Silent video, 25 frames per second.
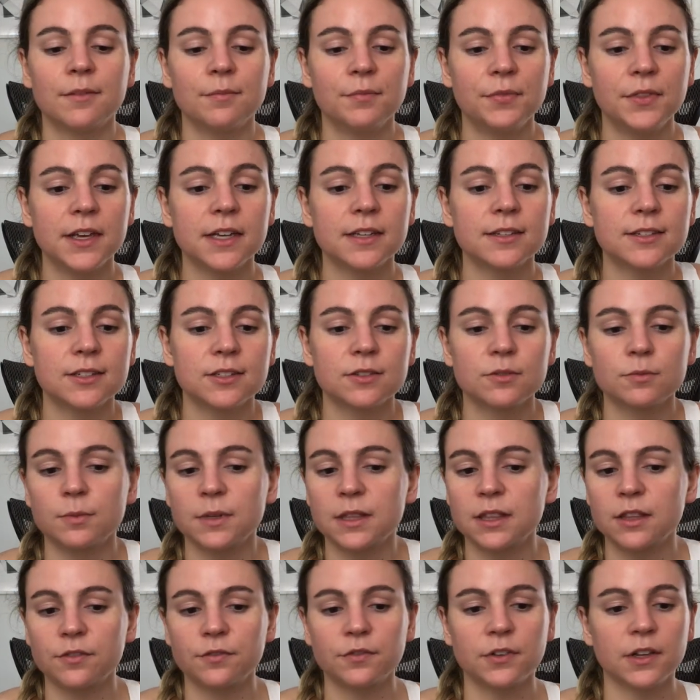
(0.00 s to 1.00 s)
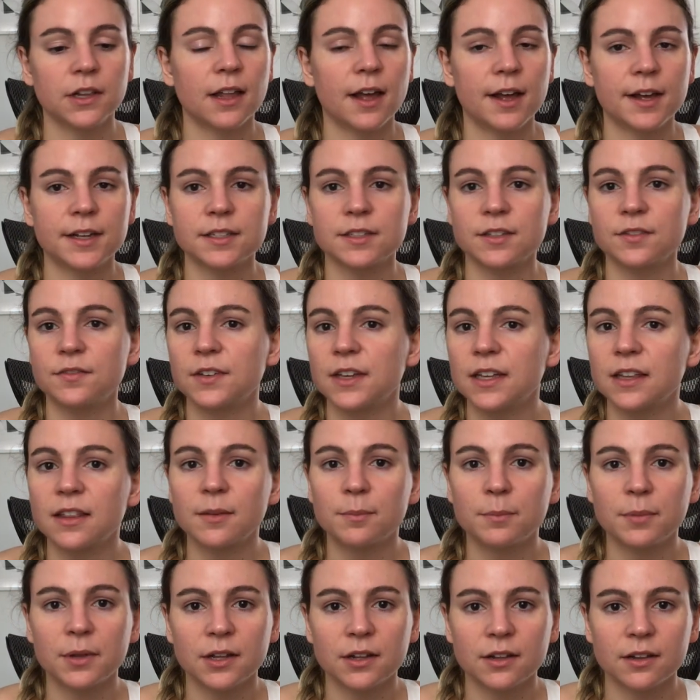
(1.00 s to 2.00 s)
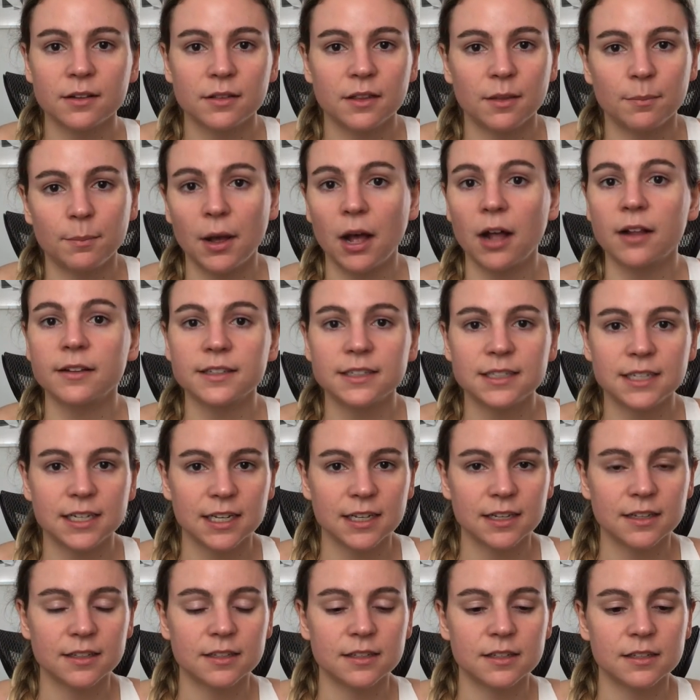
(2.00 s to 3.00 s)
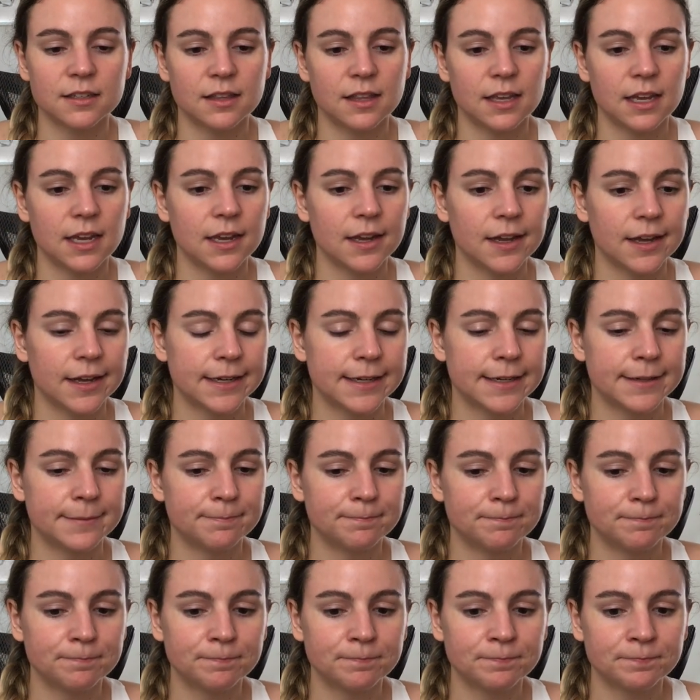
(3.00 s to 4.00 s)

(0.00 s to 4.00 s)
This with the philosophy, the politics, the